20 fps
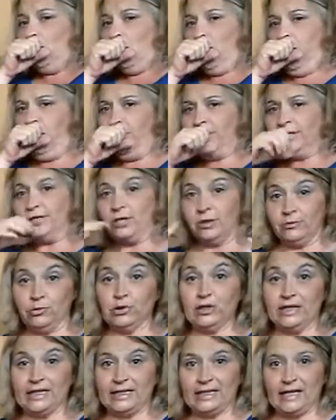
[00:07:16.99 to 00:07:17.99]
So I'm
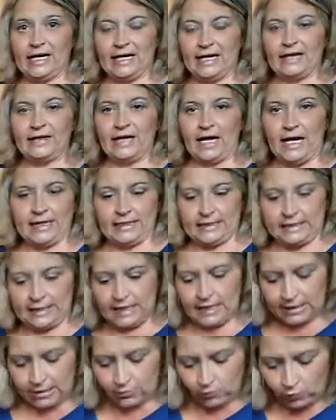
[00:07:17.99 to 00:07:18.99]
really glad that I
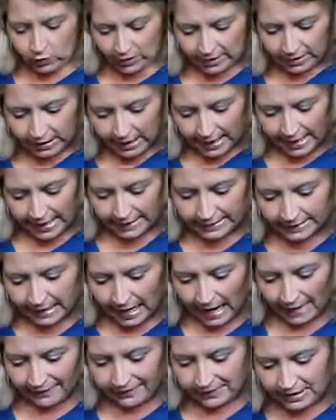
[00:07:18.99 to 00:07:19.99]
did went ahead and
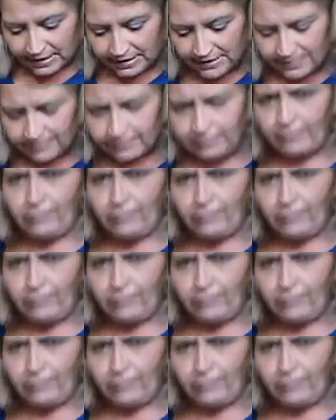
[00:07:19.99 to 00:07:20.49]
got these.